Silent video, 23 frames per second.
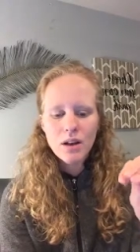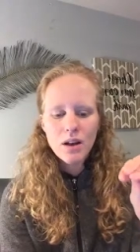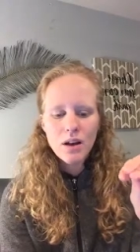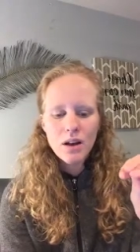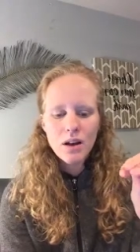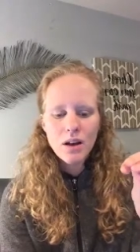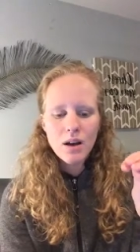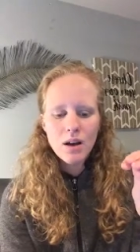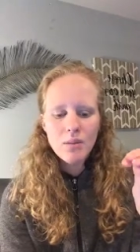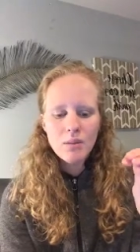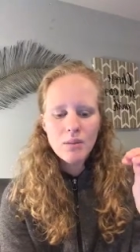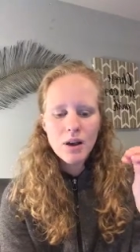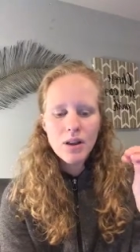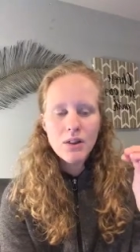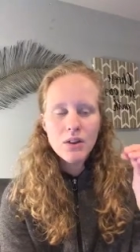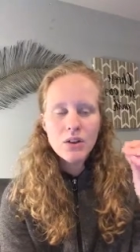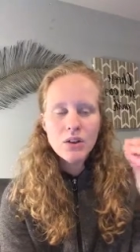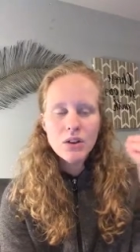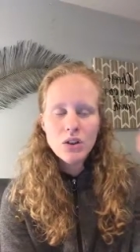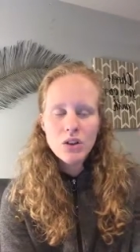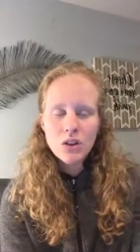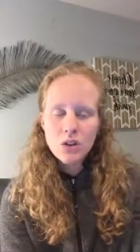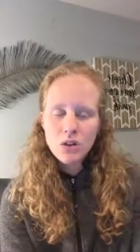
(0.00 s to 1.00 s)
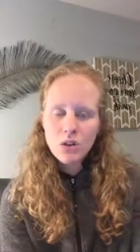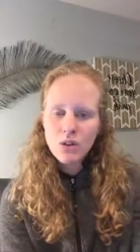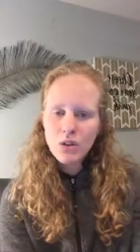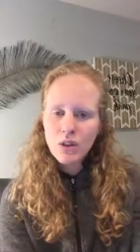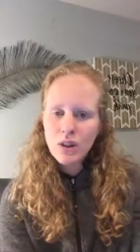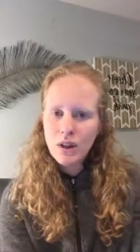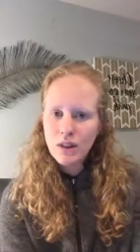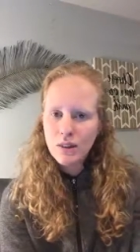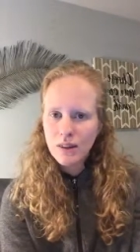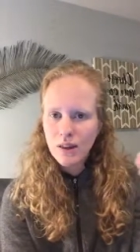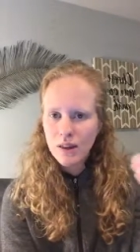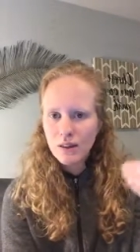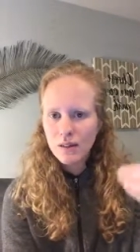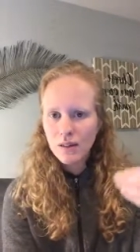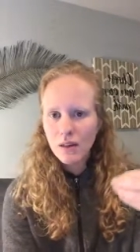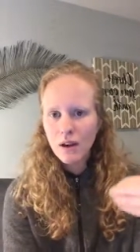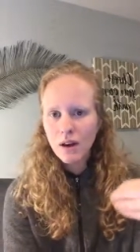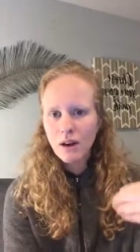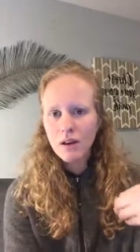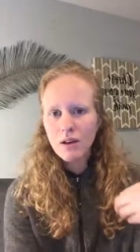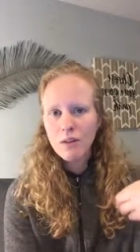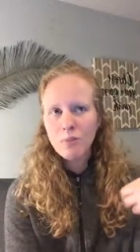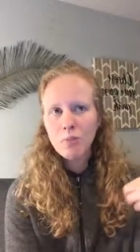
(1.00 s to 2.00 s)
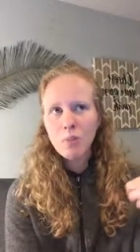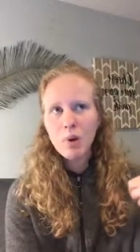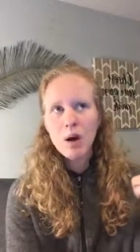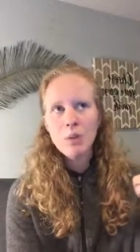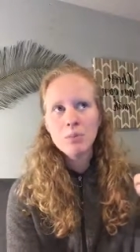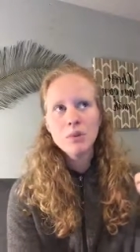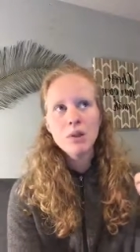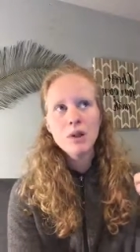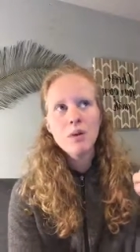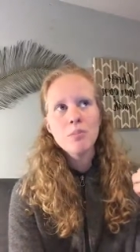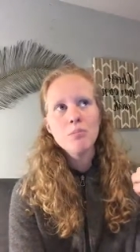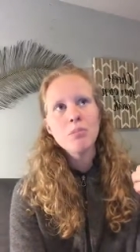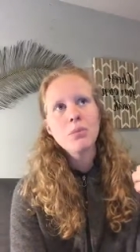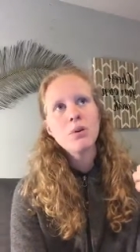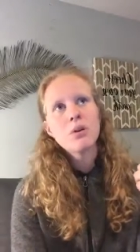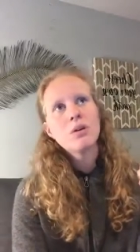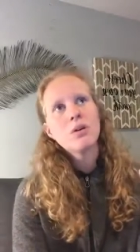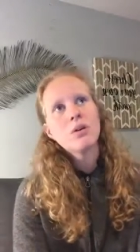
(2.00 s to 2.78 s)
And there's a new thing that's kind of popped up